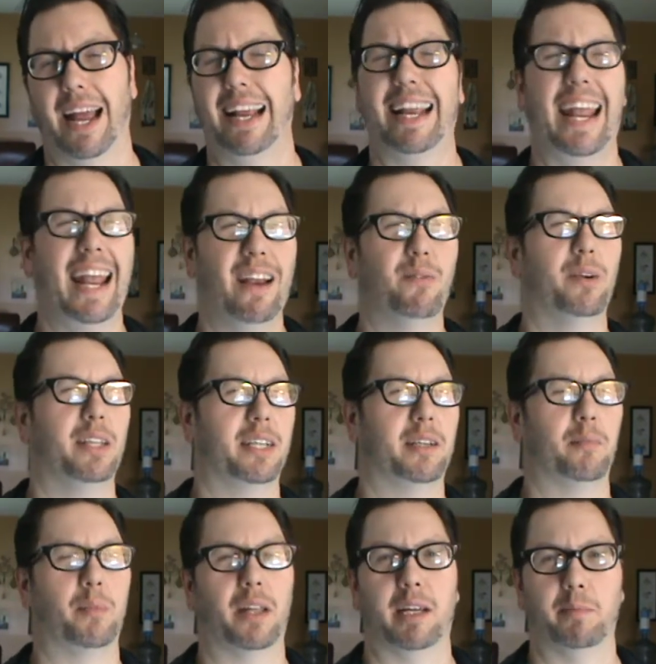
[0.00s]
I can't really
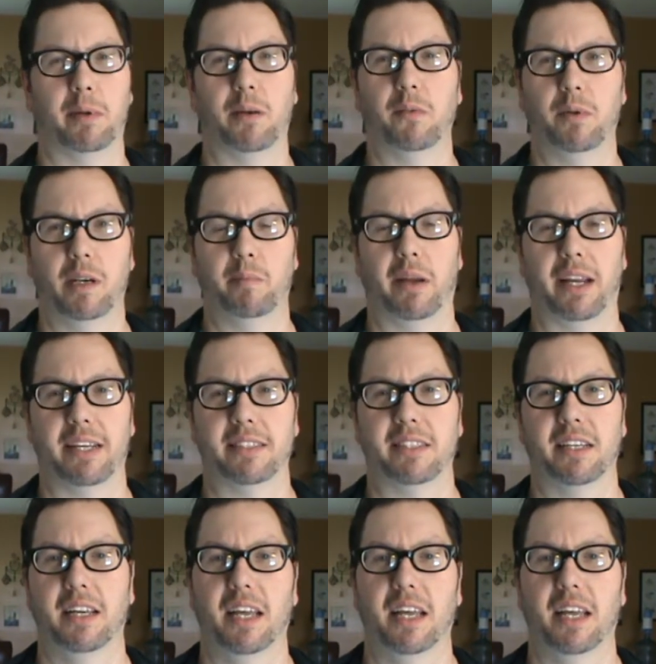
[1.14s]
complain about remakes